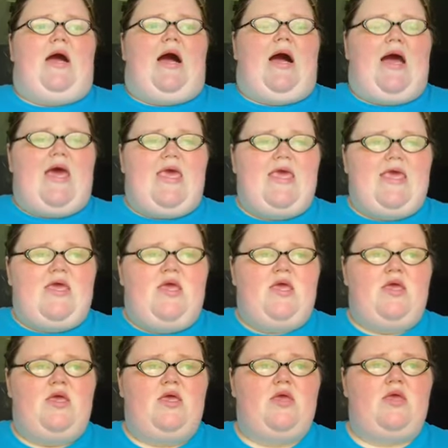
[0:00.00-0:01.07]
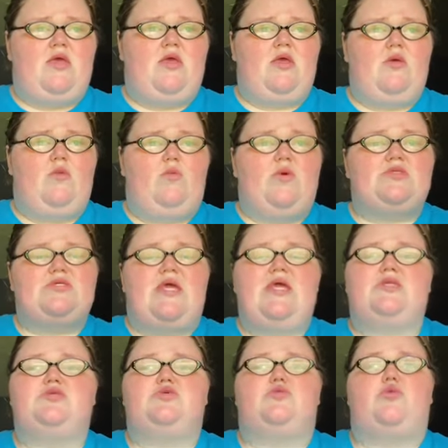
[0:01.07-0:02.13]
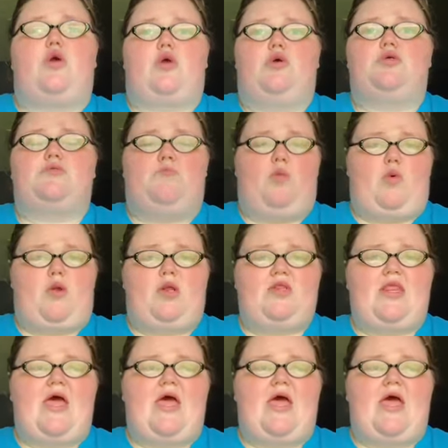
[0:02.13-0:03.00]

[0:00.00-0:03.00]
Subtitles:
I was into girls more.